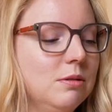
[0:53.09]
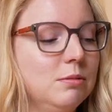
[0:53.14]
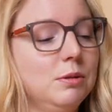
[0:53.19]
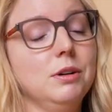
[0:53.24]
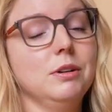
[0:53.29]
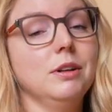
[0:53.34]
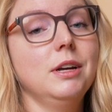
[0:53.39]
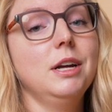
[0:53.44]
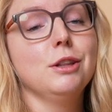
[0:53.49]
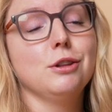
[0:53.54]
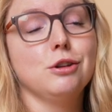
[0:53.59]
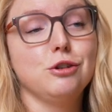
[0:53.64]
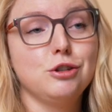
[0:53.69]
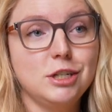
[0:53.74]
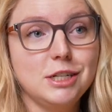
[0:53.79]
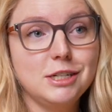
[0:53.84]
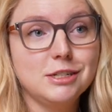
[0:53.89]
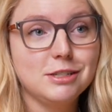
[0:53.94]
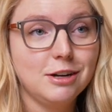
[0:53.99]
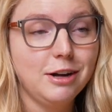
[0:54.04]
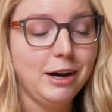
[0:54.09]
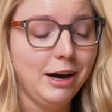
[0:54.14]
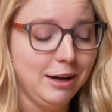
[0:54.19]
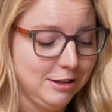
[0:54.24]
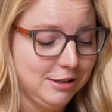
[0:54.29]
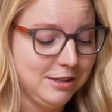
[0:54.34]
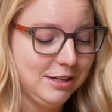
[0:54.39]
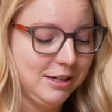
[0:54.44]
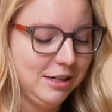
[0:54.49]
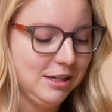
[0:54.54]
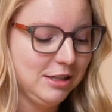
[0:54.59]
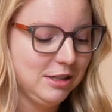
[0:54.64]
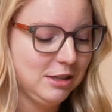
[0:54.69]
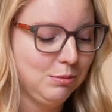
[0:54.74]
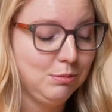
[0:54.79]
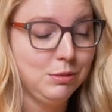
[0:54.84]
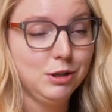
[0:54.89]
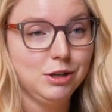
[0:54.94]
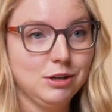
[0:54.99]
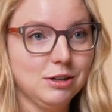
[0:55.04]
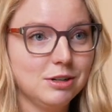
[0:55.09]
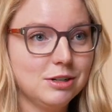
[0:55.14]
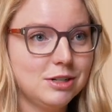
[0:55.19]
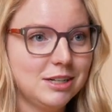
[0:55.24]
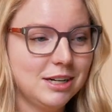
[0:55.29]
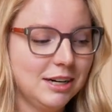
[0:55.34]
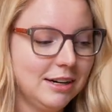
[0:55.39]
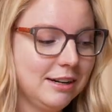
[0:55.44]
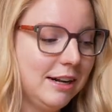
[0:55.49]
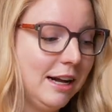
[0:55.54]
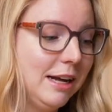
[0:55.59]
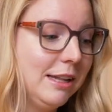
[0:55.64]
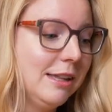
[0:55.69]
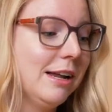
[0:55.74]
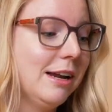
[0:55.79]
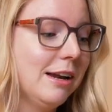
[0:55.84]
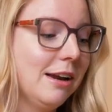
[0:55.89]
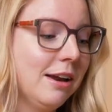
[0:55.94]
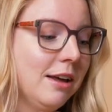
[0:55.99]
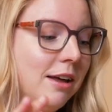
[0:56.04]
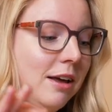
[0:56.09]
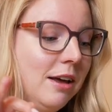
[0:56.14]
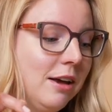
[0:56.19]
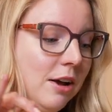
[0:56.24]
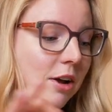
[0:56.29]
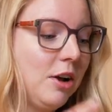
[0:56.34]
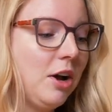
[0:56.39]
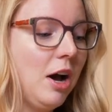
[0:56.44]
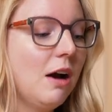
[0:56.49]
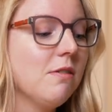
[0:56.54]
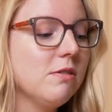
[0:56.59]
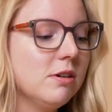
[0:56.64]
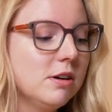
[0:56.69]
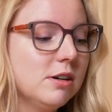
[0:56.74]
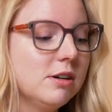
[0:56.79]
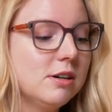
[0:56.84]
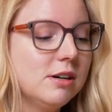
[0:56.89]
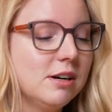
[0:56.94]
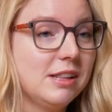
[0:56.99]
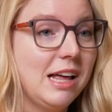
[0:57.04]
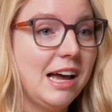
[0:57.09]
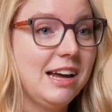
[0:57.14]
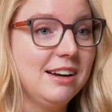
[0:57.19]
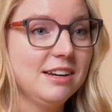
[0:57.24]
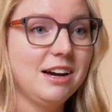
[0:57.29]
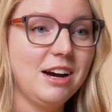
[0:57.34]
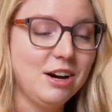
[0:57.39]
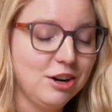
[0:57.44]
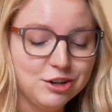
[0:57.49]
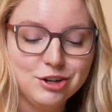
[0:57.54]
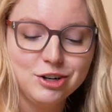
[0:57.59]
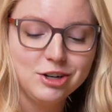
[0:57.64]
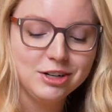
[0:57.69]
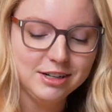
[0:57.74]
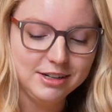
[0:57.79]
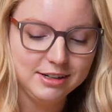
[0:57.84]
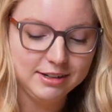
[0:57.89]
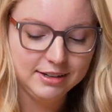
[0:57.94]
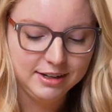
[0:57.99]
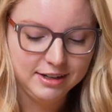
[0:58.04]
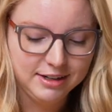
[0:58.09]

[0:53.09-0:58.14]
well, the cheesecloth is gonna get submerged, and then cover that entire turkey.